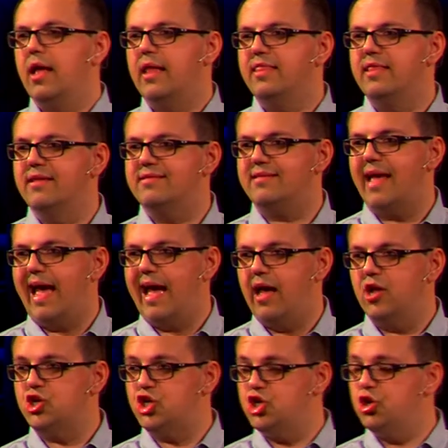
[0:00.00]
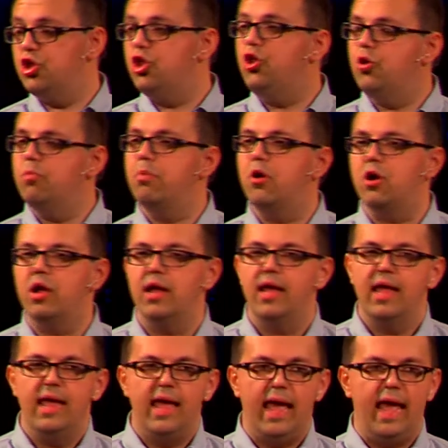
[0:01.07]
this should-you book,
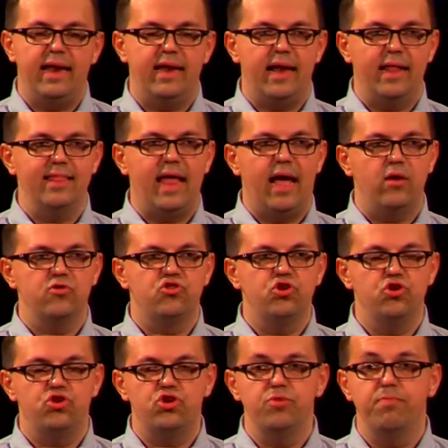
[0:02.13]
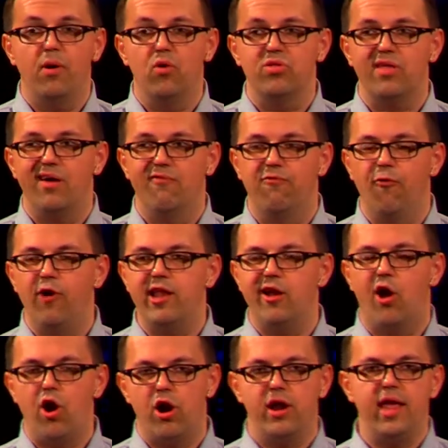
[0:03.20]
and it allows you to both avoid
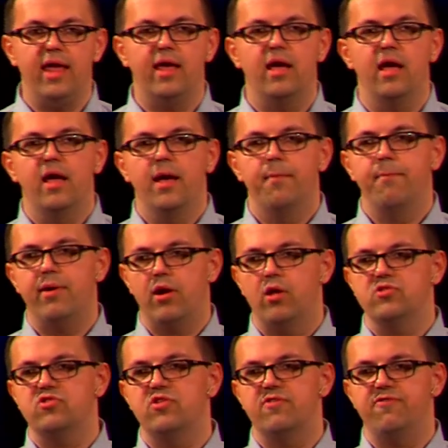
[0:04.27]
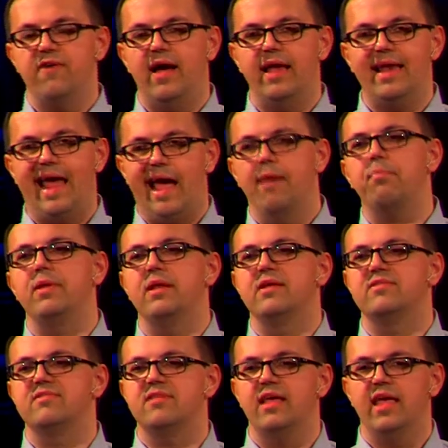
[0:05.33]
heartache, but also to find
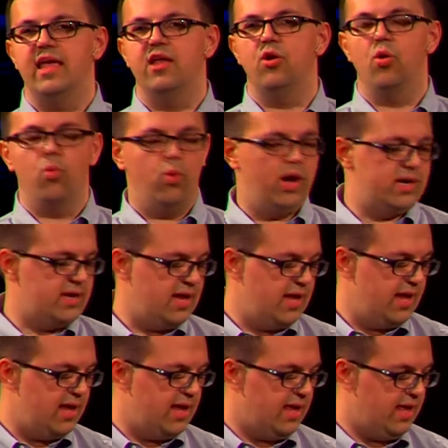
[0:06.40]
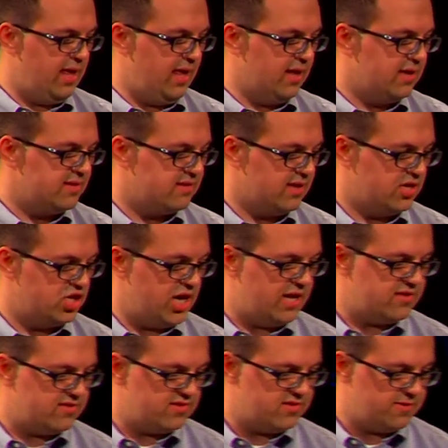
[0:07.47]
happiness in what He
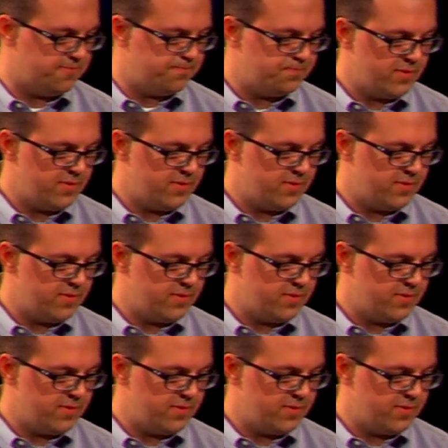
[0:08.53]
suggests.